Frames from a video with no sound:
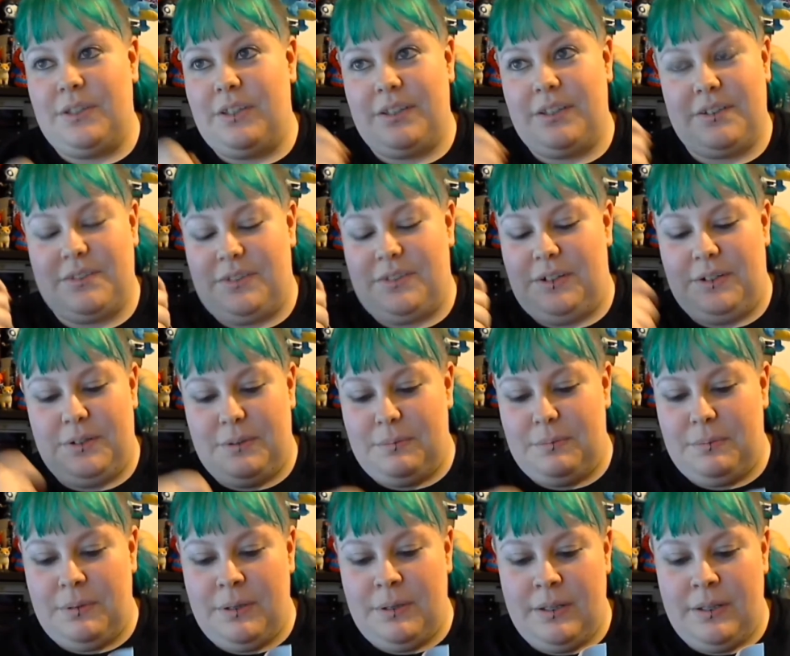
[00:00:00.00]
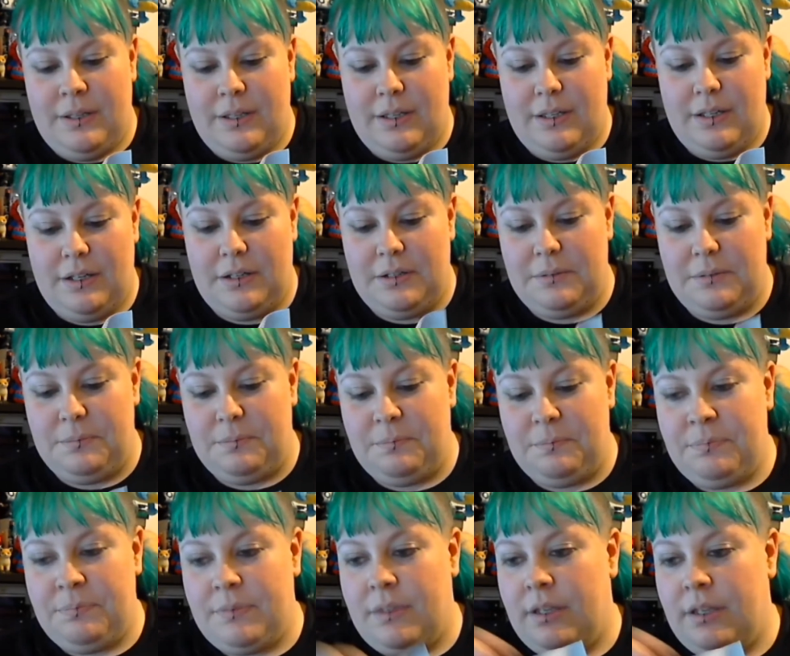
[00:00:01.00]
like, straight up. Um,
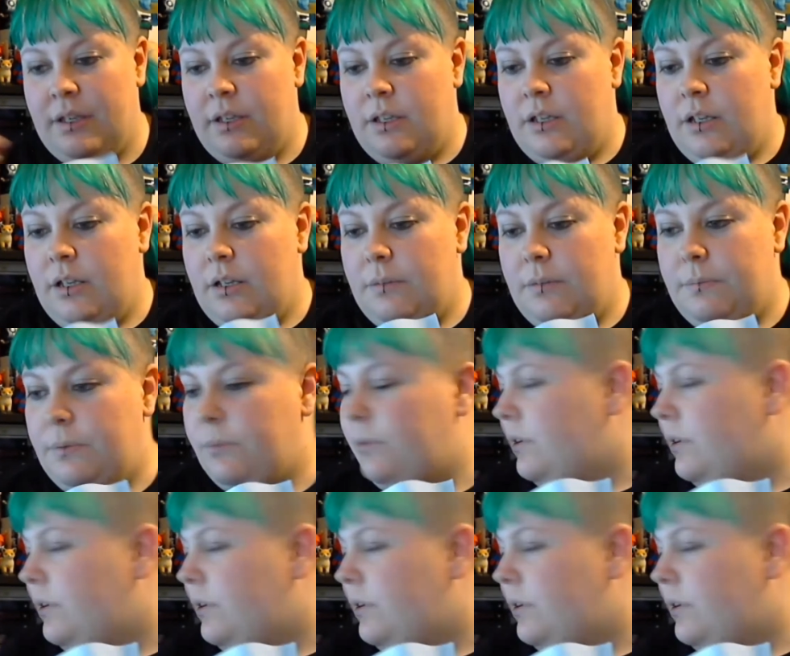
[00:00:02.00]
but what